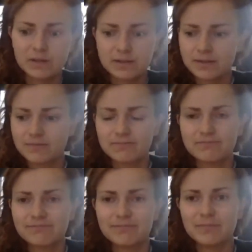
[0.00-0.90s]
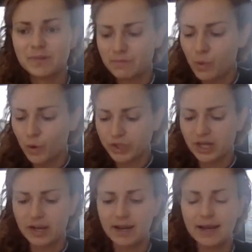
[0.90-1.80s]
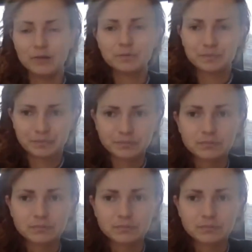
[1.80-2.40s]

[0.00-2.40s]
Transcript: is more done now.